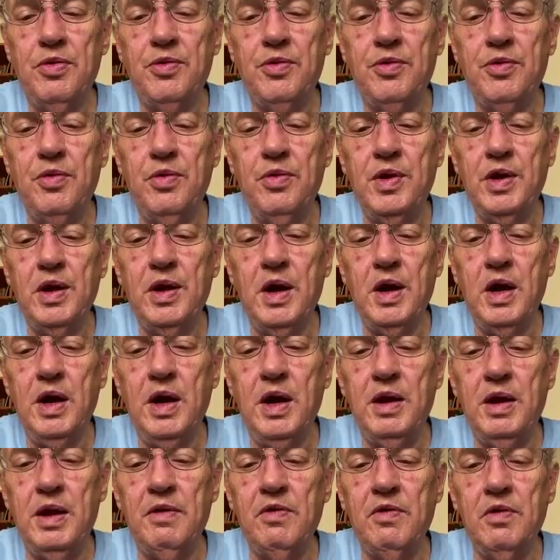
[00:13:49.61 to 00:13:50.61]
through the
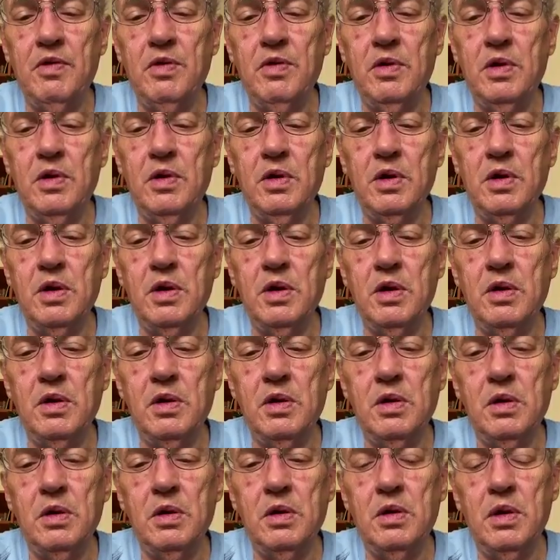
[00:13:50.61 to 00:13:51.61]
eye of the hook.
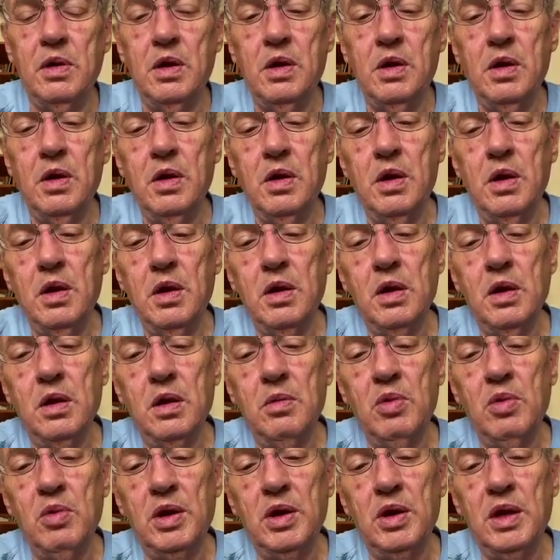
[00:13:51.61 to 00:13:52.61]

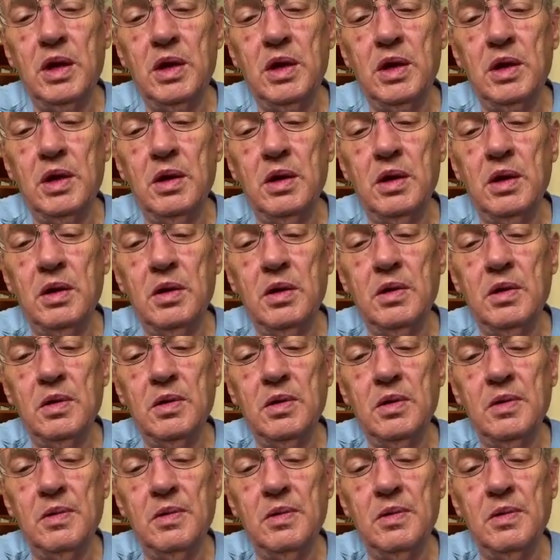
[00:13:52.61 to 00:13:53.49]
Come on, get in there.